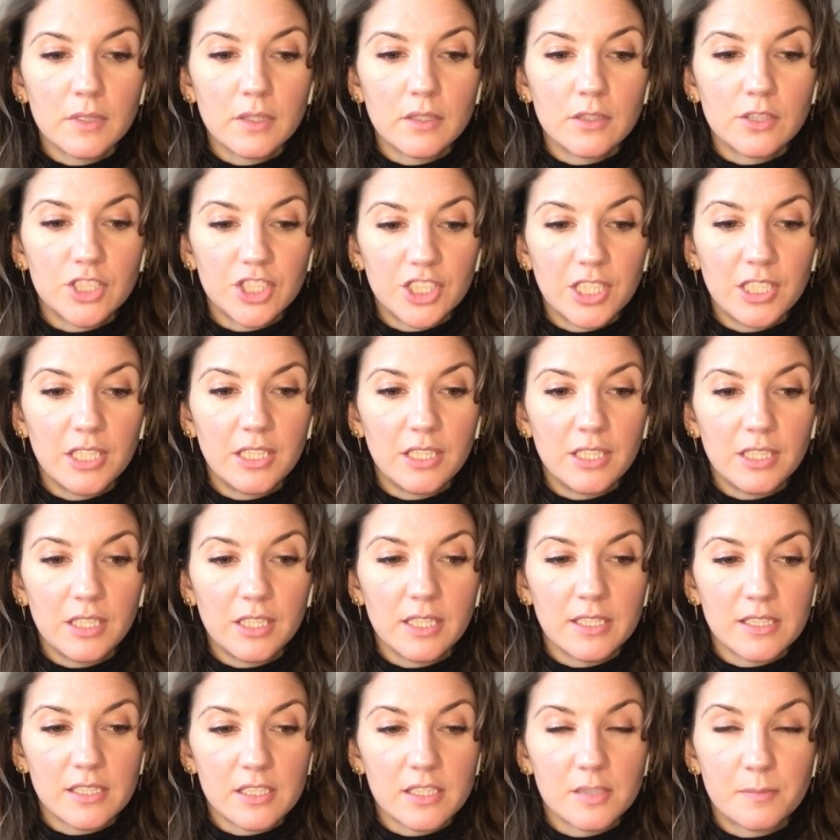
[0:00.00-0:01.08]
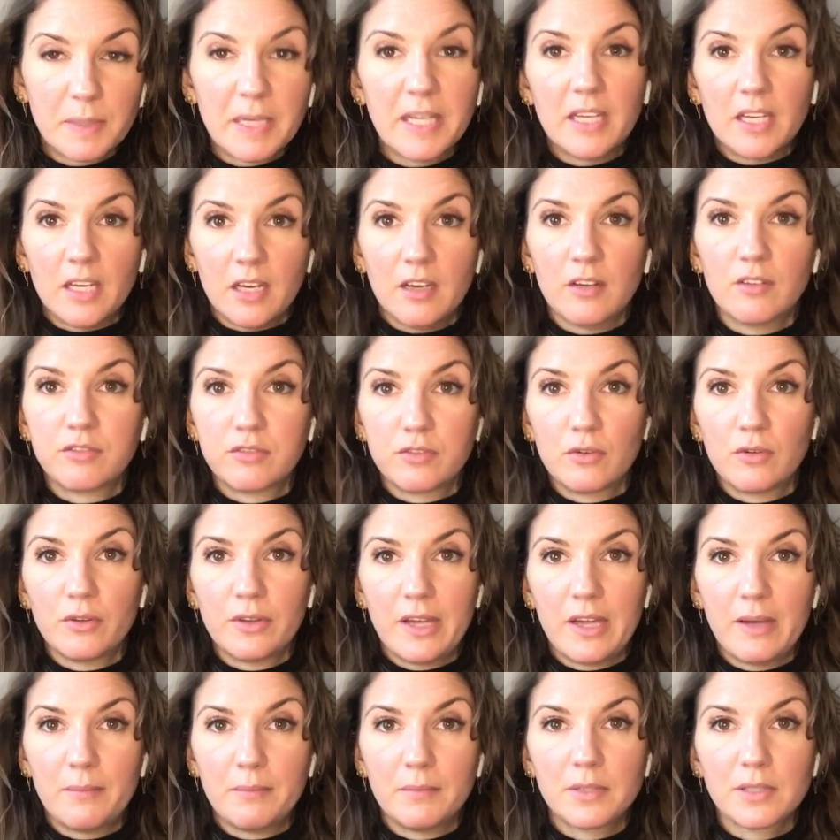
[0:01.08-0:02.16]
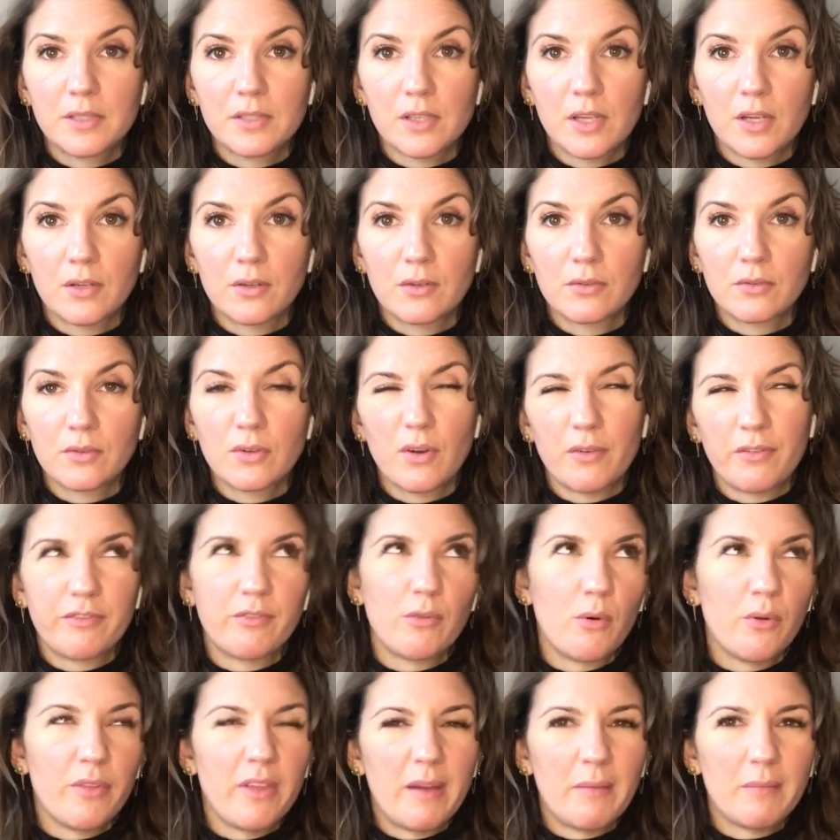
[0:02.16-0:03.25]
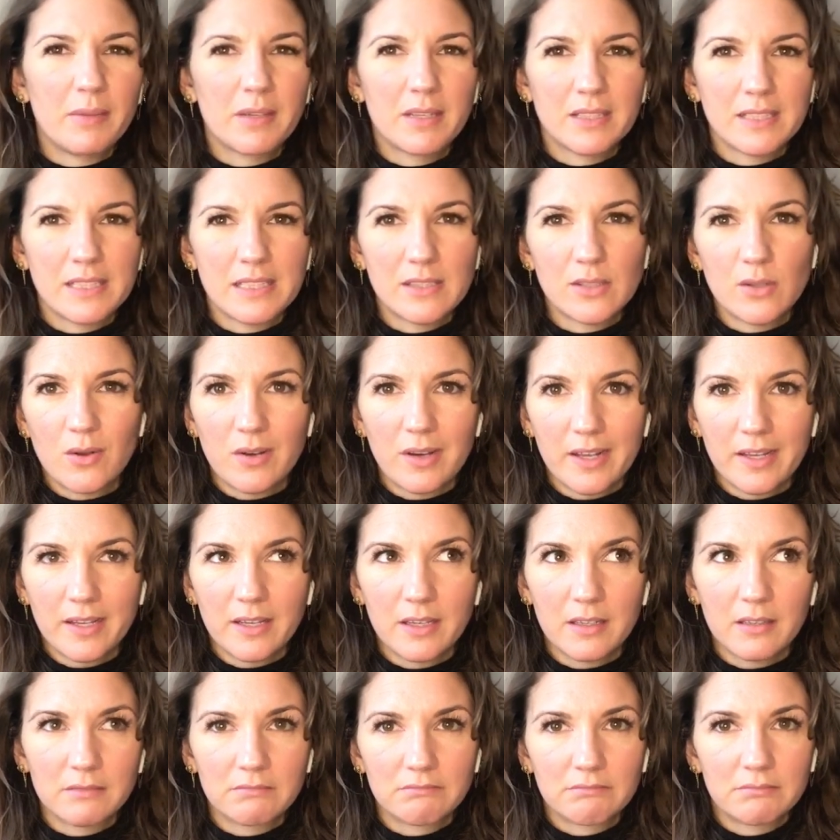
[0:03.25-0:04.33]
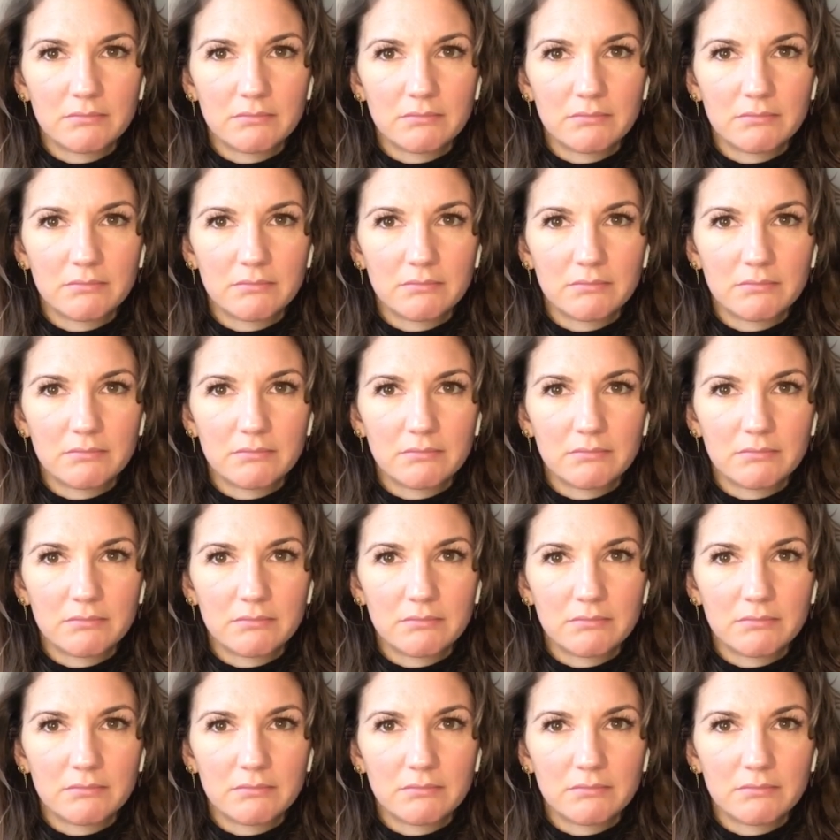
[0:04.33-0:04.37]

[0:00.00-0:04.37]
she is a speaker for them, so not for them because it's not like a,